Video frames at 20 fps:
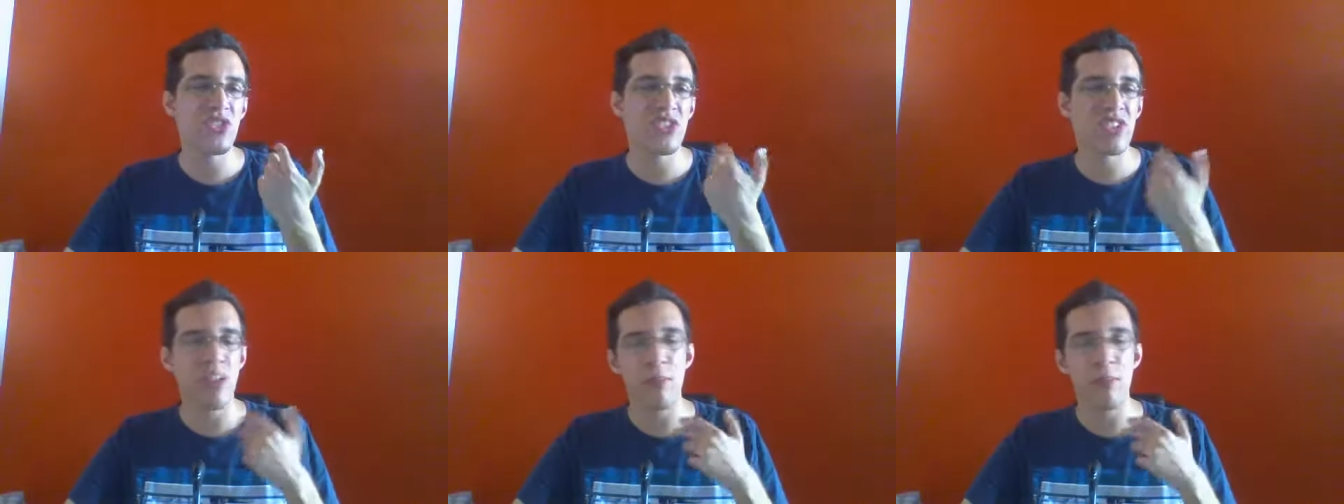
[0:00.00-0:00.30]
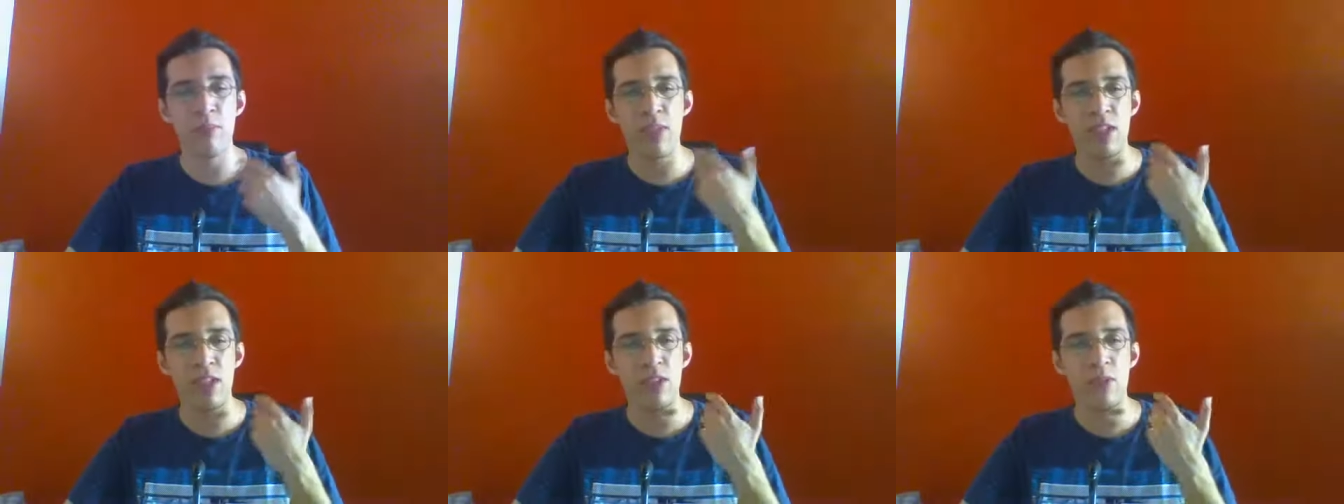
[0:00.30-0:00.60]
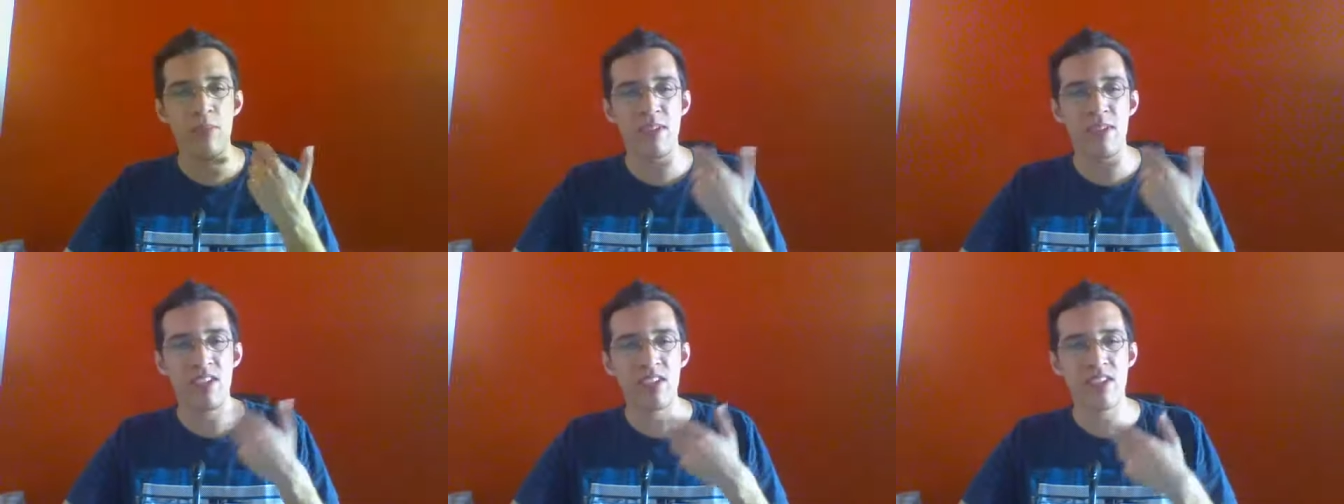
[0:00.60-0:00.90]
something
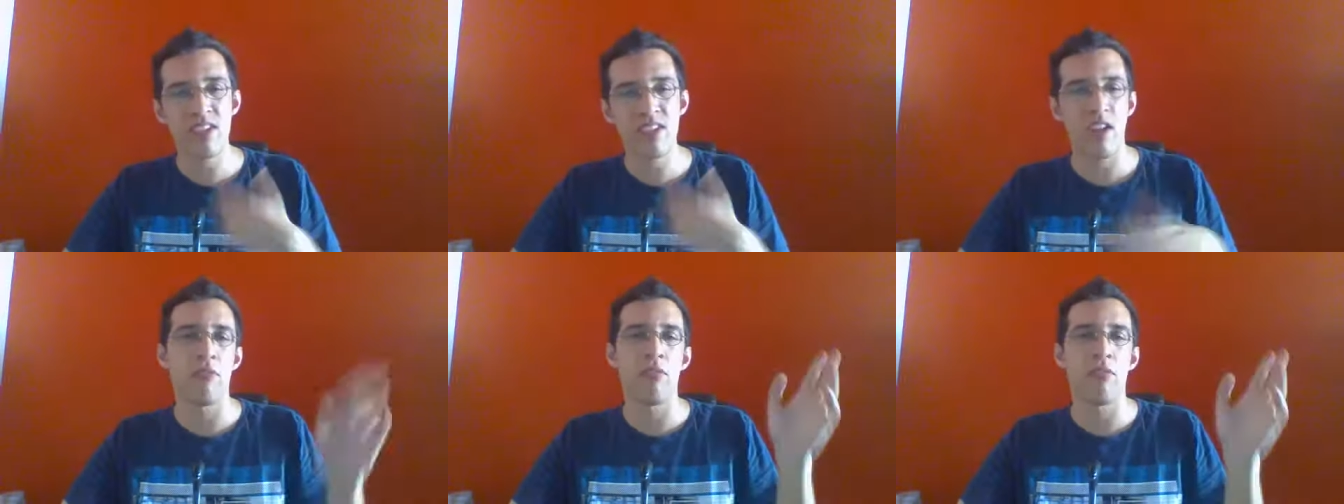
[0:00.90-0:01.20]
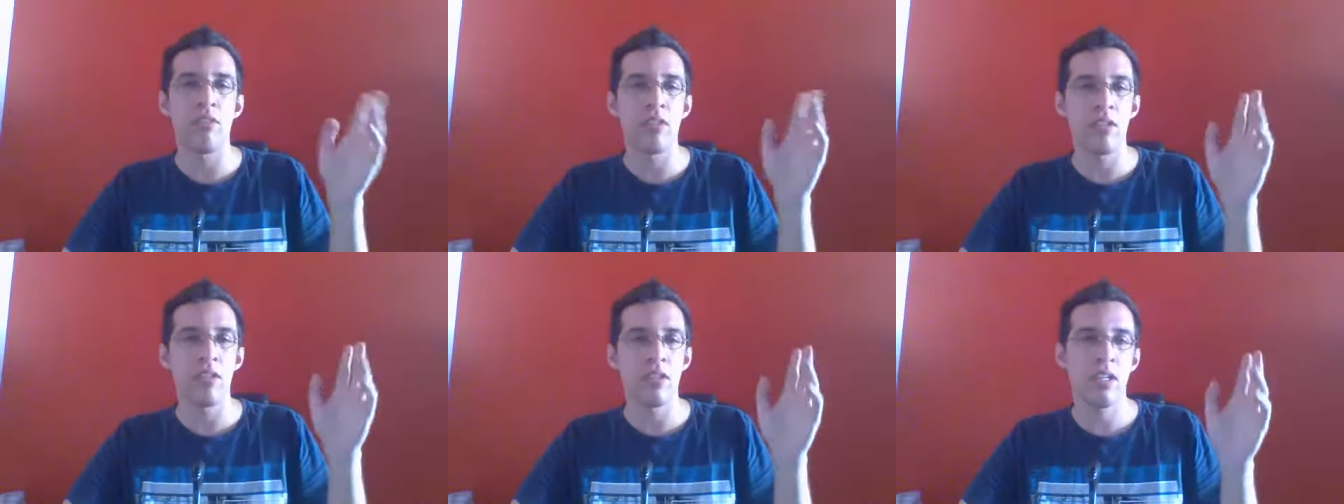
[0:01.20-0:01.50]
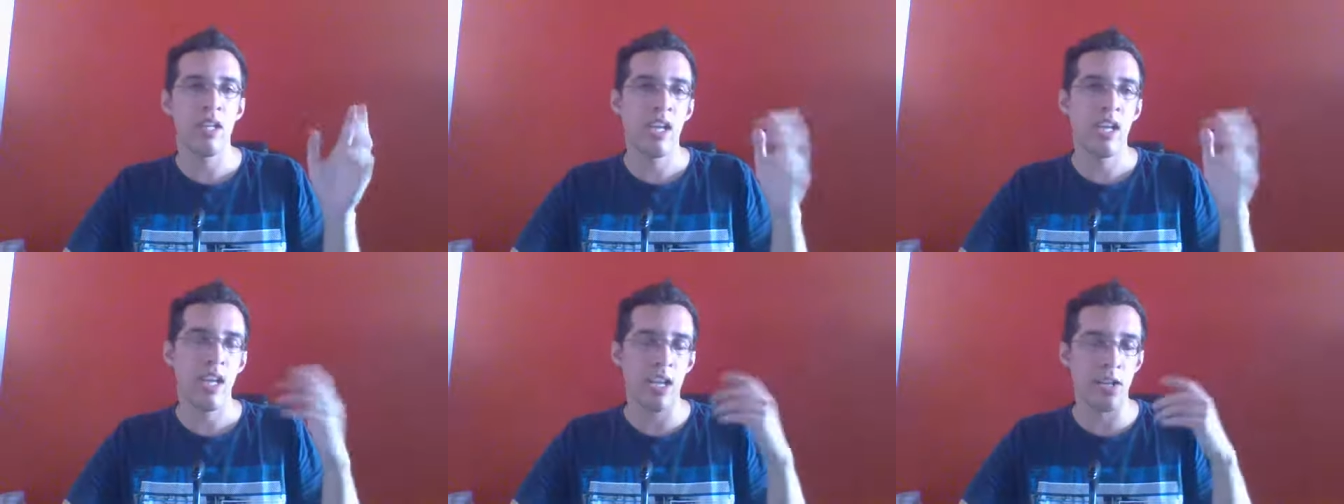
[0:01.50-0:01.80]
to be scuffled
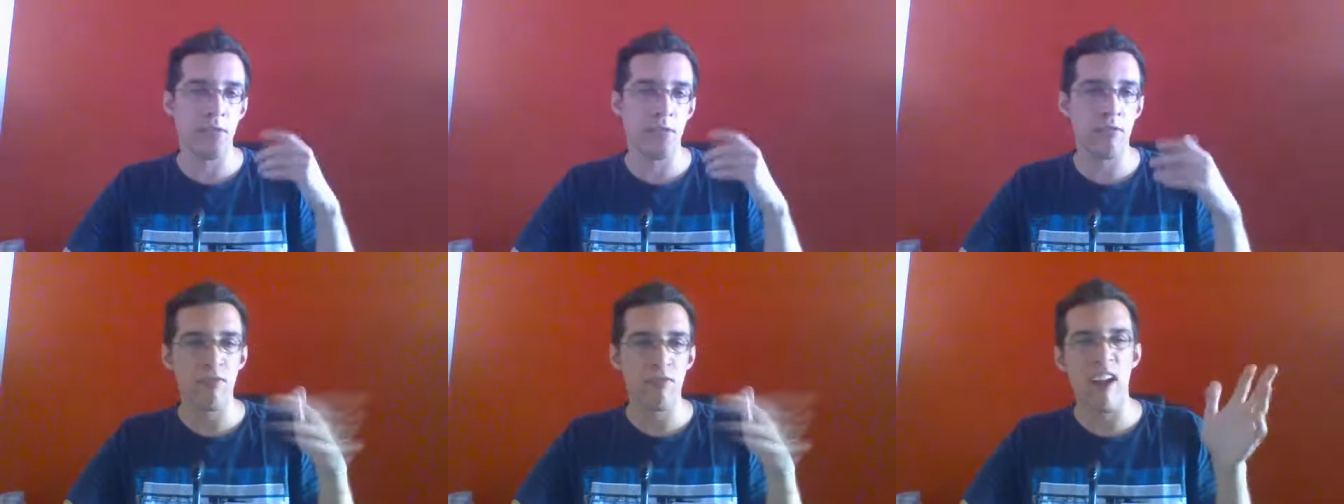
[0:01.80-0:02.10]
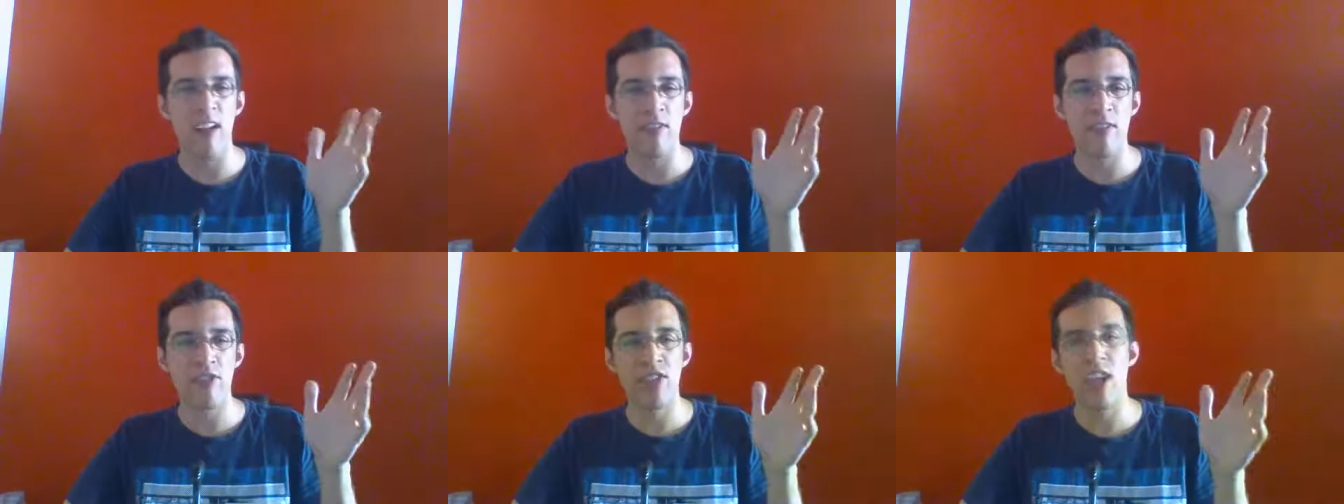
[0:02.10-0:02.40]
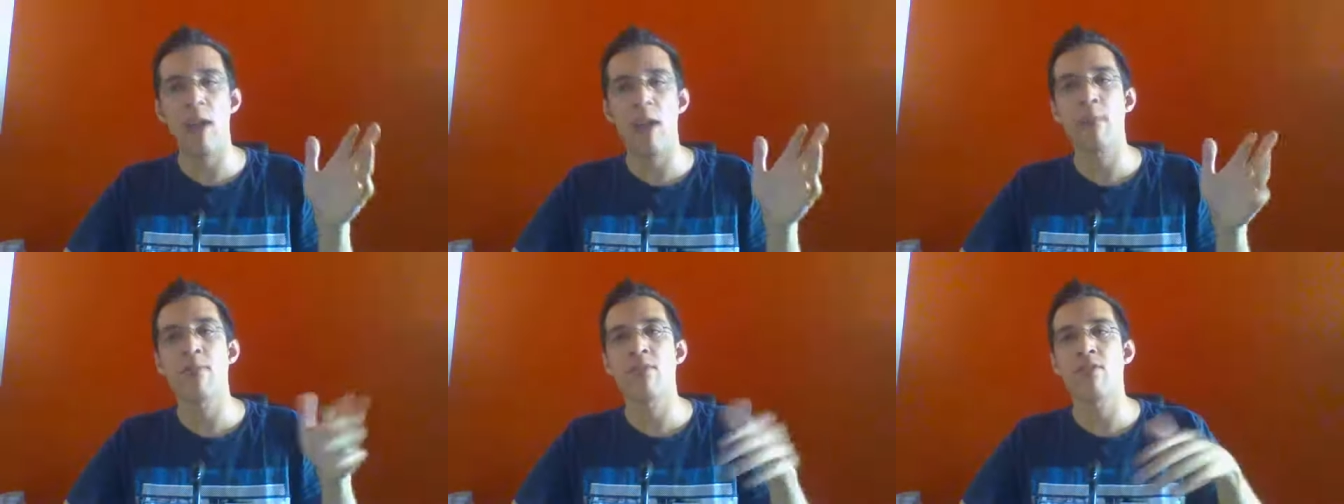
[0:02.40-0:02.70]
in five
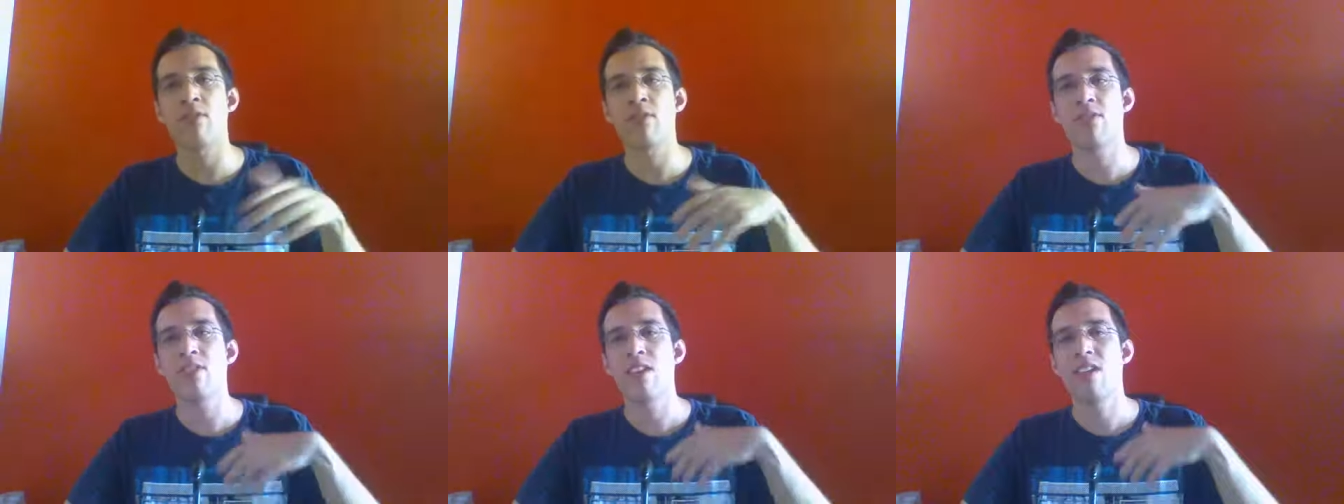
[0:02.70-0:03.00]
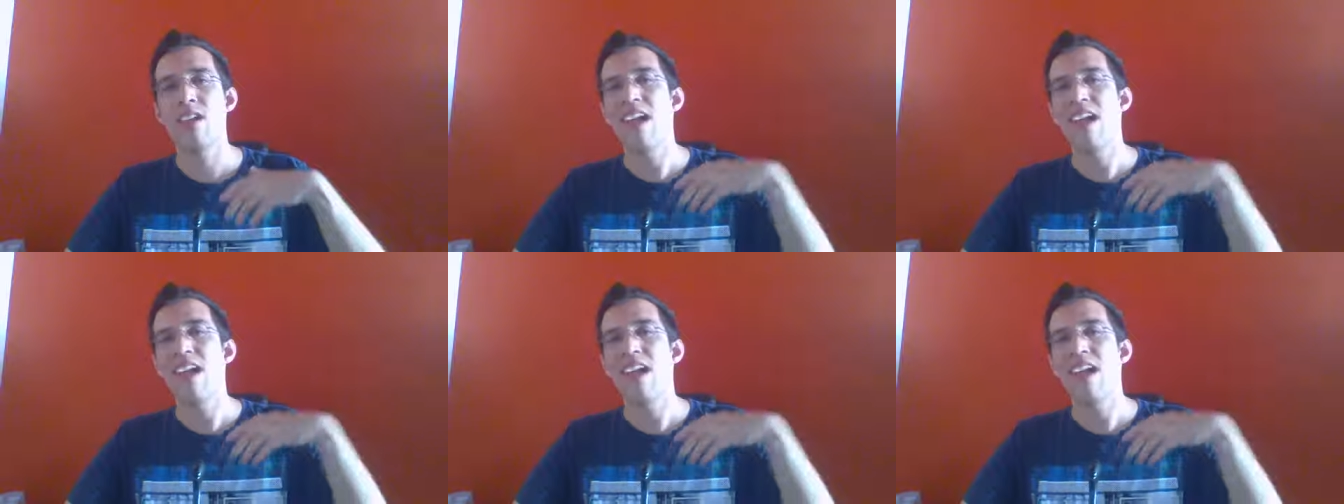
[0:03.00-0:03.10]
chapters